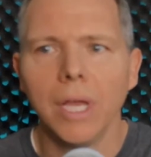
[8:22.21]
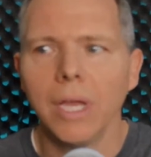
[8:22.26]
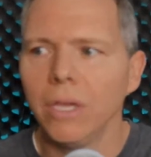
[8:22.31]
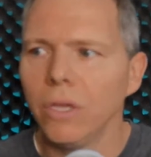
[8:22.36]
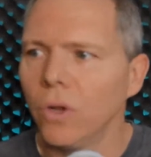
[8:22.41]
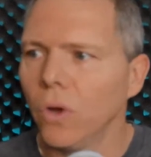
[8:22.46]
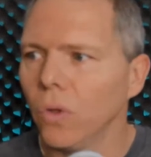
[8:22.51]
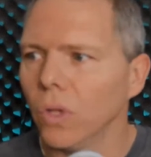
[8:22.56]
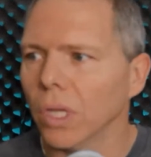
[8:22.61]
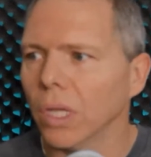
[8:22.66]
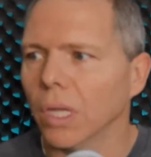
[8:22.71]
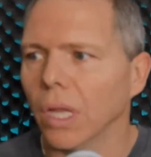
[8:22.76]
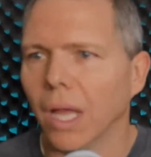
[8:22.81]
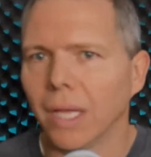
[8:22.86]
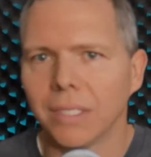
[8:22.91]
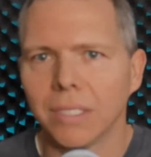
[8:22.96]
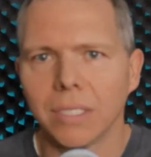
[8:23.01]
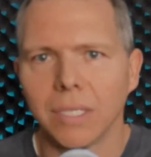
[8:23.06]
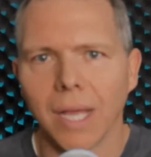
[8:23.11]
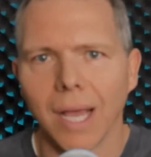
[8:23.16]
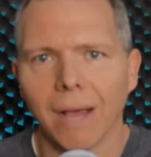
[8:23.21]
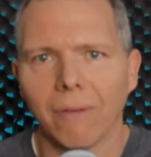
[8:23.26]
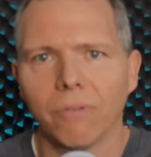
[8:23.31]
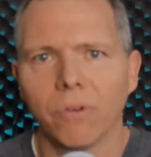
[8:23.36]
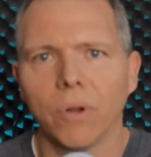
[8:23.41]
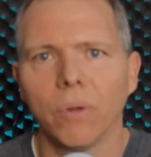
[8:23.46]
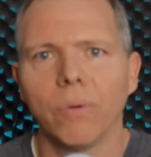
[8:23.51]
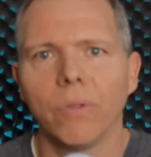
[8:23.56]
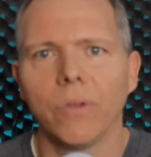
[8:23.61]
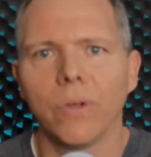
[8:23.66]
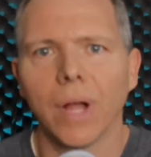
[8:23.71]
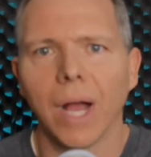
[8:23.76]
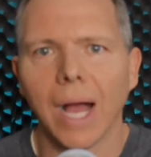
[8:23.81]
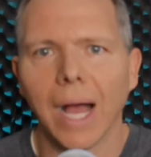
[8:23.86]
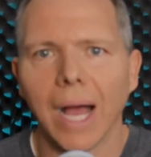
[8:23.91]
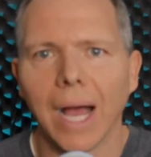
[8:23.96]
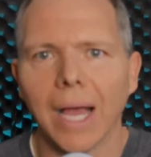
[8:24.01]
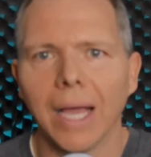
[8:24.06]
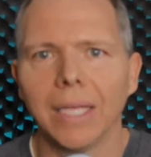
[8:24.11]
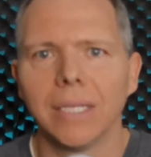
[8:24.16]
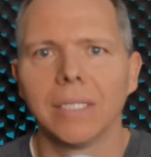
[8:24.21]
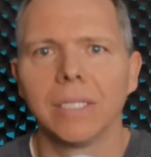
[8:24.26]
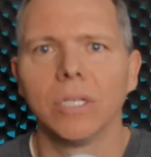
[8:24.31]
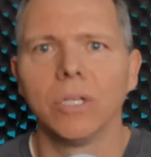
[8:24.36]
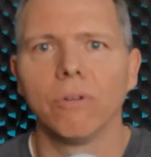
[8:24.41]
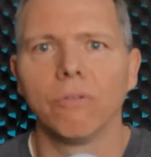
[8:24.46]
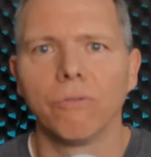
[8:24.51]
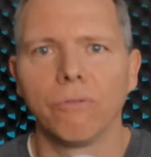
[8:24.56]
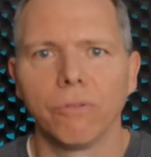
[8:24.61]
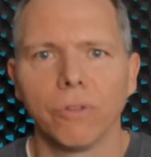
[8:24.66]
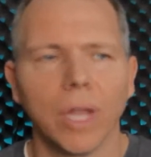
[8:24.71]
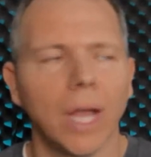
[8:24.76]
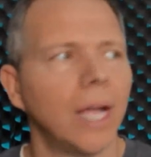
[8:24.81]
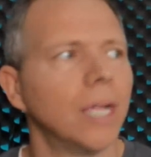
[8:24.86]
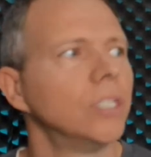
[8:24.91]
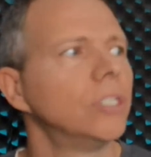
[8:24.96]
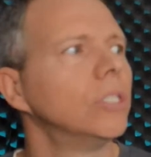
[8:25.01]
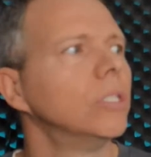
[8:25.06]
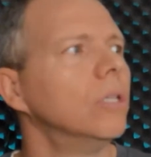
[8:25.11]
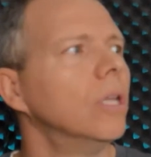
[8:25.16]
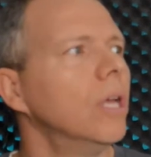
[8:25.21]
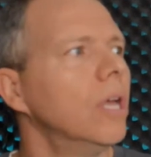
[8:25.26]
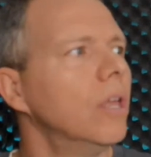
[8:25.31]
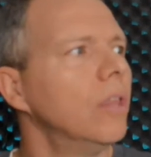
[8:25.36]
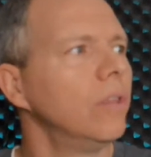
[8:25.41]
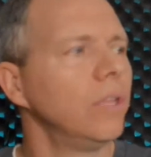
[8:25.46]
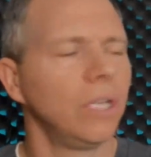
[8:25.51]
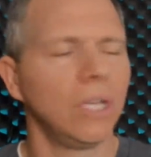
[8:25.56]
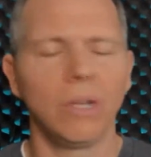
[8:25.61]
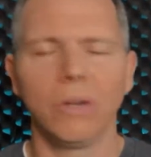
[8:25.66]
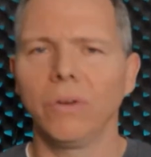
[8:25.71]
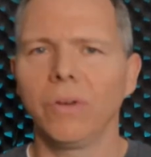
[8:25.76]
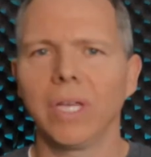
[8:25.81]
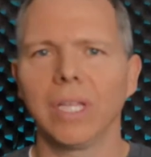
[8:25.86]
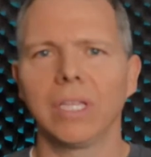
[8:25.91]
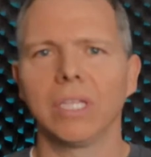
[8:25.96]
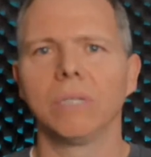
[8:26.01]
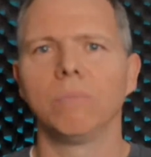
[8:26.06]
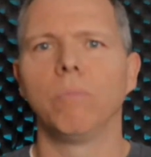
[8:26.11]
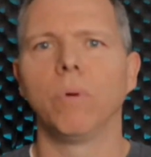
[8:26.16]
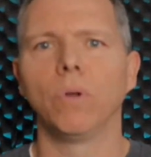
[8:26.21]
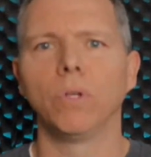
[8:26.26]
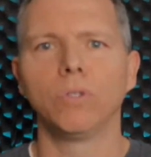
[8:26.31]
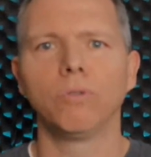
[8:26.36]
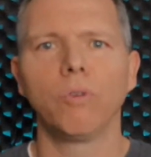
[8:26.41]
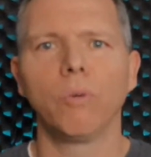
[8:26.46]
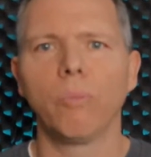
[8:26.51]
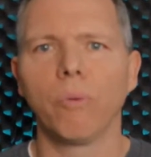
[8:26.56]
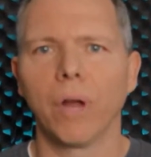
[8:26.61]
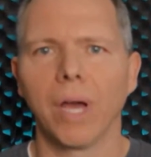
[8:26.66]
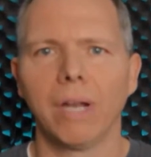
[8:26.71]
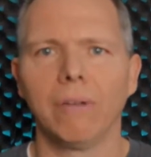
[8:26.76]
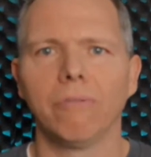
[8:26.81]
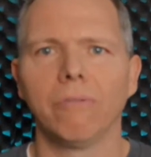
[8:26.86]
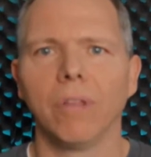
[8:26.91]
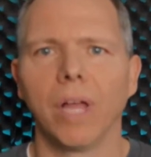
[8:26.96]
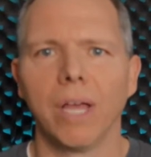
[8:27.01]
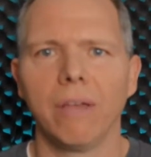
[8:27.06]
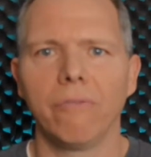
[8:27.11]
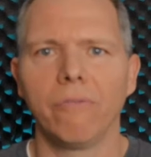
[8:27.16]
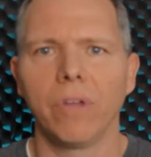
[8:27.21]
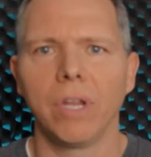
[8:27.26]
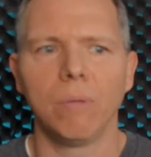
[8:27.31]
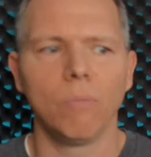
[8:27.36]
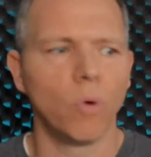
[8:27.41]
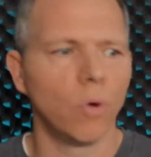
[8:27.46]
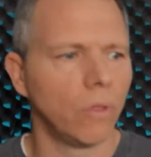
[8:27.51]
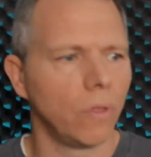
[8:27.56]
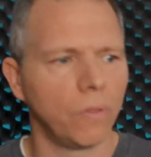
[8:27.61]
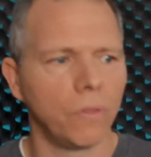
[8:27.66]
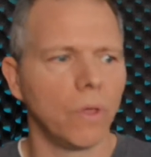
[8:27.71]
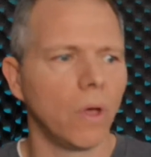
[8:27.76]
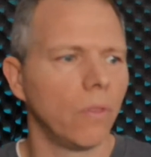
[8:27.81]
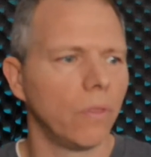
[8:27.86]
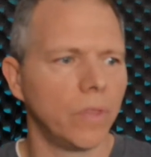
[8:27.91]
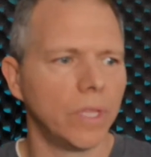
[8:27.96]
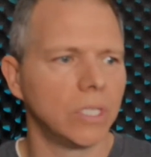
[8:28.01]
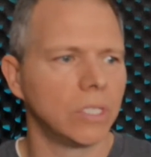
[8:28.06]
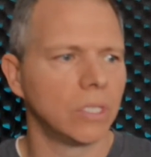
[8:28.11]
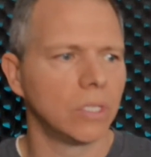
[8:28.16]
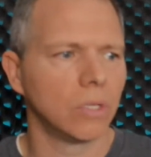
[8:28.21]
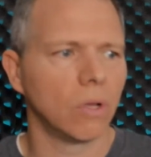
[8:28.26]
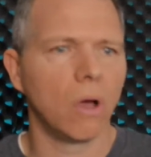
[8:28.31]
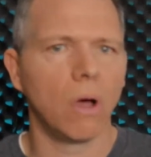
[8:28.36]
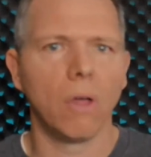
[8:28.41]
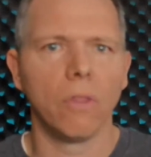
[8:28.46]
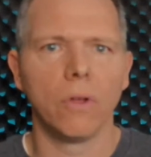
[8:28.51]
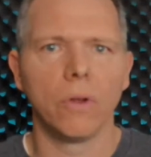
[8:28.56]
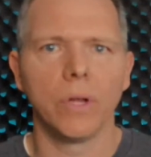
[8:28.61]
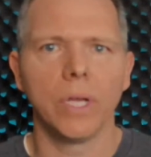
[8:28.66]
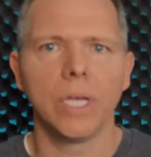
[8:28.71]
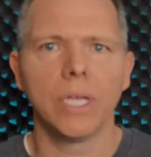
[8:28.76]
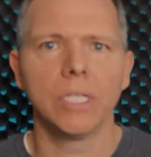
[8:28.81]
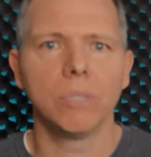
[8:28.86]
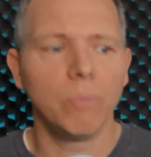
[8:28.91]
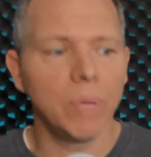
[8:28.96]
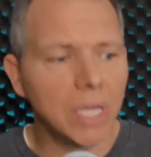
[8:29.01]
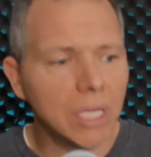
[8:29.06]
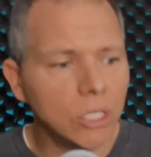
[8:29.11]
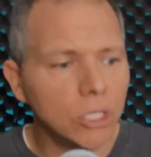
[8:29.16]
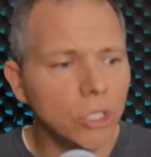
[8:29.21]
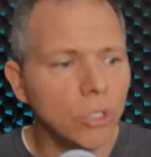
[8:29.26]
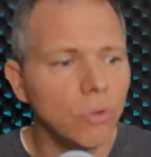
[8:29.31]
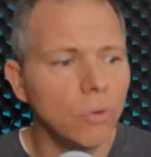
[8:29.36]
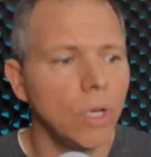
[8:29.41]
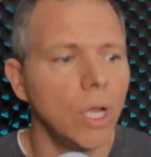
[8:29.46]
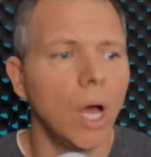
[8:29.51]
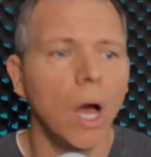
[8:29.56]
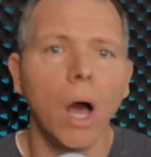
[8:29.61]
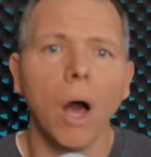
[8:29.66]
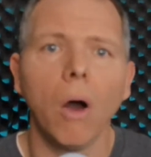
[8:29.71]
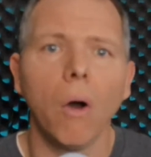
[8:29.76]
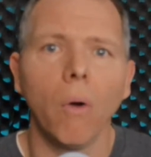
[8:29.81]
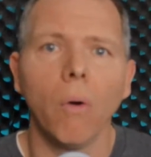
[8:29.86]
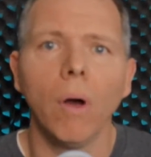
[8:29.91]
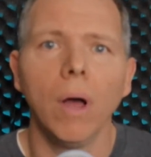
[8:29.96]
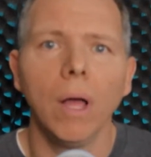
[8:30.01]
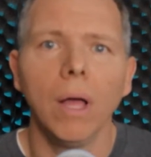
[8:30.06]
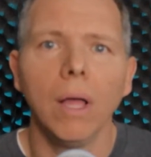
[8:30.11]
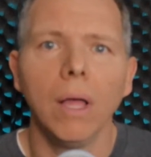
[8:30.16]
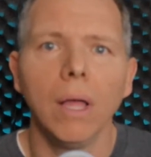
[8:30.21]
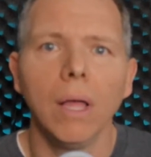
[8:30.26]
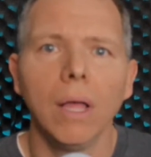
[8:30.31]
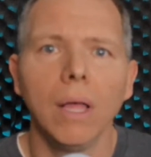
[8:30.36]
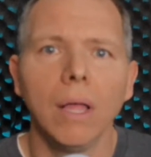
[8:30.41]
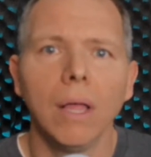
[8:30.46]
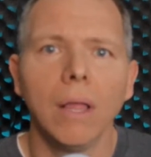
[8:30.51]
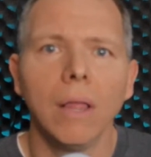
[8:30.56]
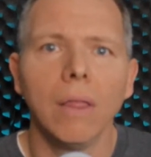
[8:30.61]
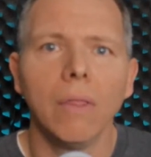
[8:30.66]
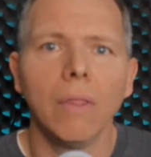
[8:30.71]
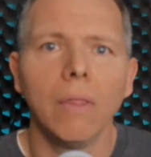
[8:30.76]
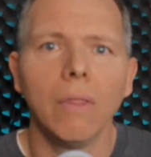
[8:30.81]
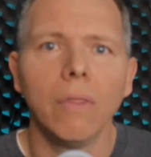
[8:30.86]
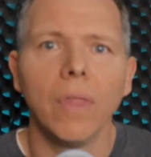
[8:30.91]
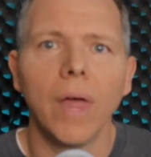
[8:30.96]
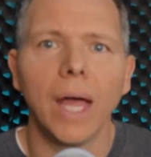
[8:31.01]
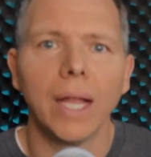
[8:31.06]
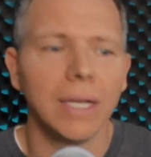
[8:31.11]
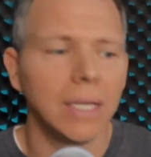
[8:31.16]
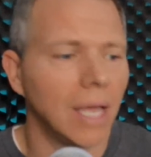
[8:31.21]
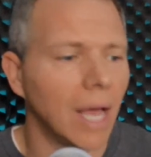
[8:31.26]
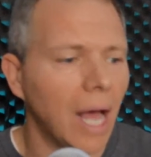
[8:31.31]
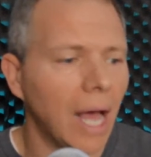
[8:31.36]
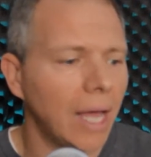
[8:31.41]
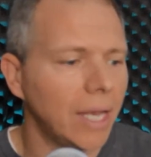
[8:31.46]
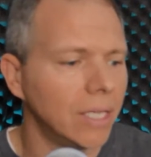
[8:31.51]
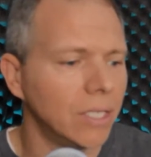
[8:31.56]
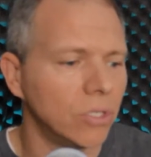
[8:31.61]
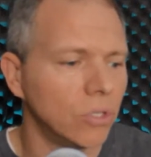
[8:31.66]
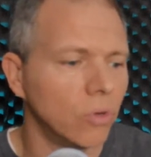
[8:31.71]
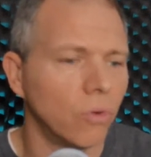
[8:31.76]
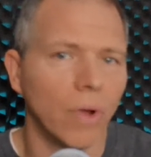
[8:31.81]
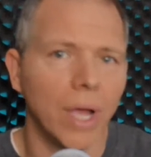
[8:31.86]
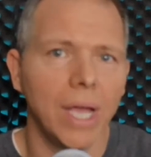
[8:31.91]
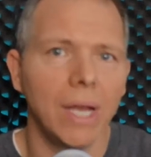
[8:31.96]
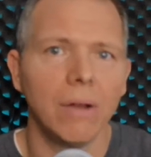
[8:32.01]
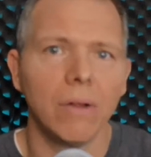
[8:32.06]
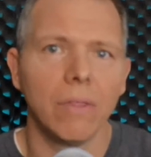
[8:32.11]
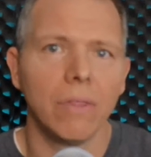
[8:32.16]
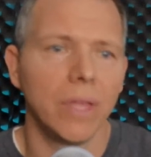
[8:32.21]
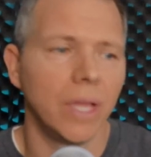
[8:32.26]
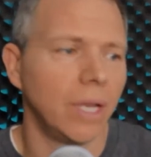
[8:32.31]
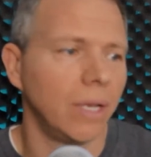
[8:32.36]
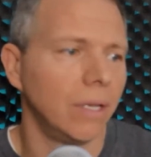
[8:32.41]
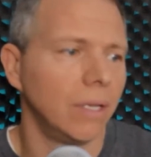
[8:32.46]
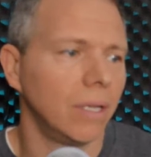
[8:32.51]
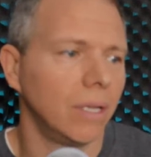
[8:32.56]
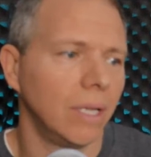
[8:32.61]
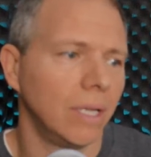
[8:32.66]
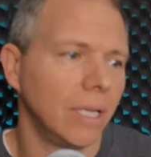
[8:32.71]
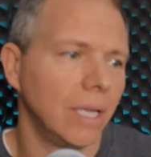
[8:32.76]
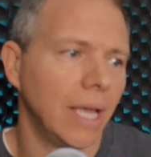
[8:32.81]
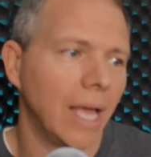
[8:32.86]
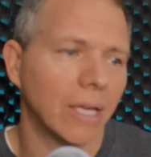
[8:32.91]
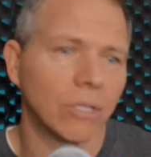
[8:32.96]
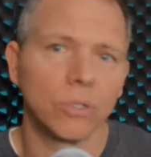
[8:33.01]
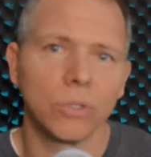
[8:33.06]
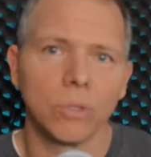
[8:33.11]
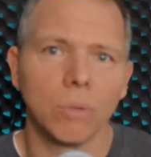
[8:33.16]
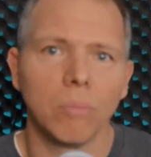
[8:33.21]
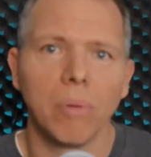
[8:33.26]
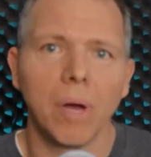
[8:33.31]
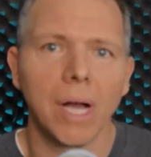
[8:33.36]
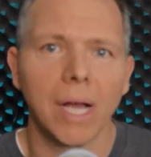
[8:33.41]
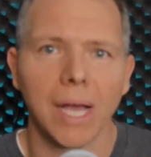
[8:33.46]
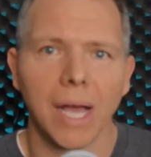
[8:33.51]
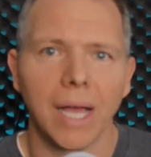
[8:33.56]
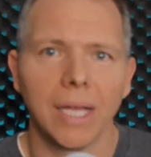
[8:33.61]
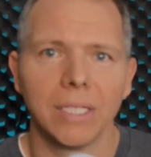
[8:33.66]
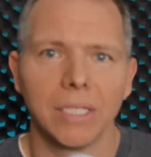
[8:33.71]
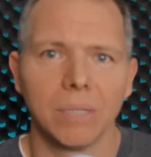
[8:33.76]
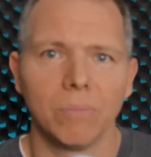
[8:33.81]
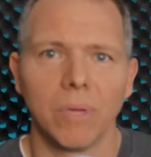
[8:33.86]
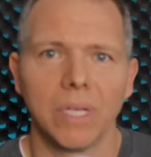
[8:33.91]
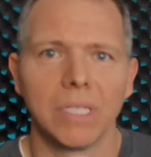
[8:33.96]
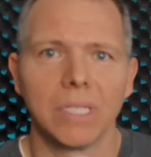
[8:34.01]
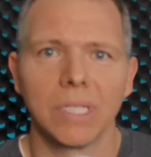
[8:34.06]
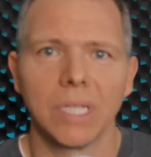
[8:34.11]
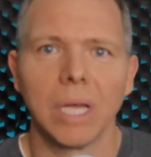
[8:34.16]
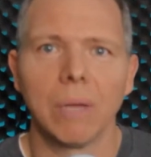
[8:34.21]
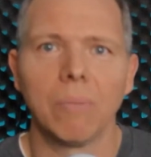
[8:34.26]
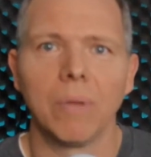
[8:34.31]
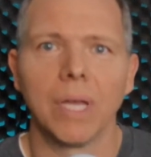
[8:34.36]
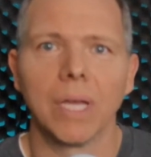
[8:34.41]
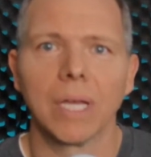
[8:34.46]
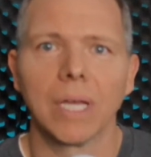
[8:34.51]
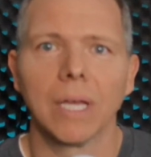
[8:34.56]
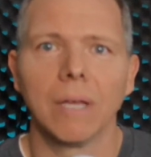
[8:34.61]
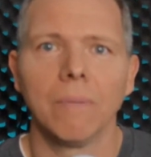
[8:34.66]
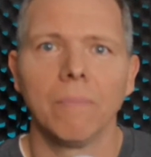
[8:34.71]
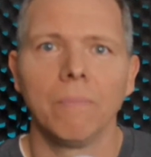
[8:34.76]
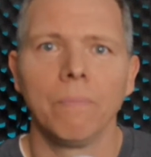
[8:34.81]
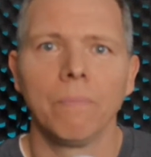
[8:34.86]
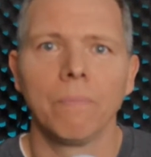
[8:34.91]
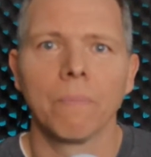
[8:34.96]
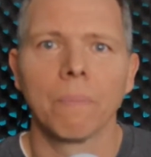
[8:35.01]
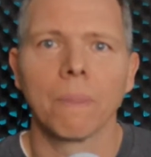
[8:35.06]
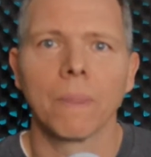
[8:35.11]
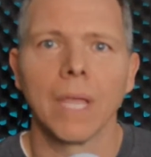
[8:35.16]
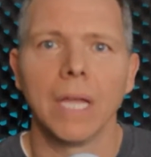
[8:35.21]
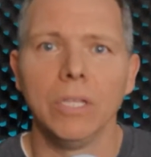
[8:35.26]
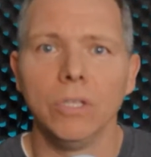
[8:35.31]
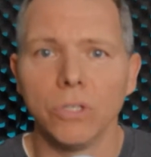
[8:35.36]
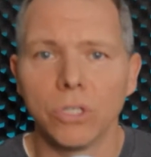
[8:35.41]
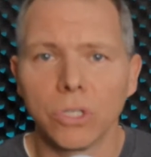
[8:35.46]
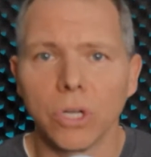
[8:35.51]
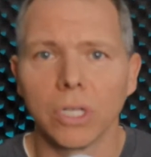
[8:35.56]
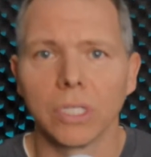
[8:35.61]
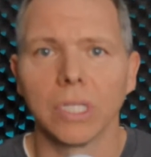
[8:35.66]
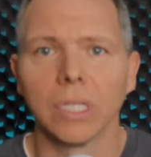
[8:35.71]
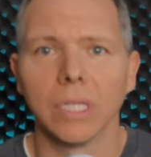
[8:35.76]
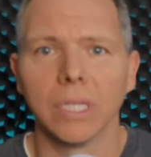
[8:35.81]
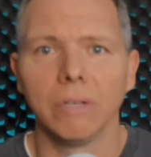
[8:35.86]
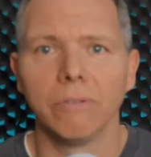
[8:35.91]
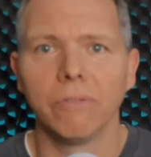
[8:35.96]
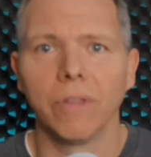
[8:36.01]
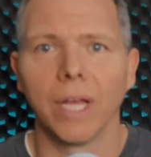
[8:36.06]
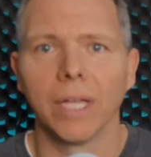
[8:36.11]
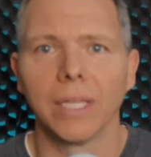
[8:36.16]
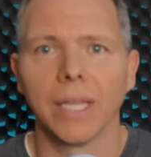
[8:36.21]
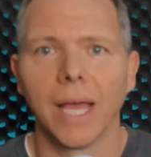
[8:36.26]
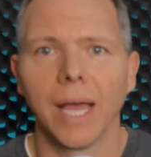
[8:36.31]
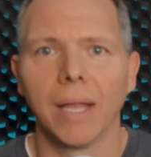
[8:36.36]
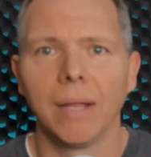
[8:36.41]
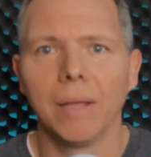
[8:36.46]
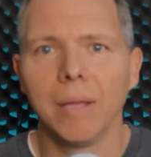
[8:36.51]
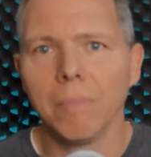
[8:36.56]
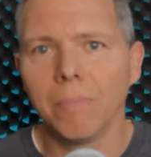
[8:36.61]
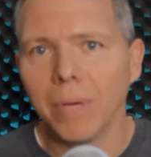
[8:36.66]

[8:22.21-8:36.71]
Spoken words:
You don't lust after it with your eyes and your flesh, and you don't get this boastful pride of life anymore that this is all there is, because you know that God is greater than extra buckeyes in my stomach, and you start to live like that.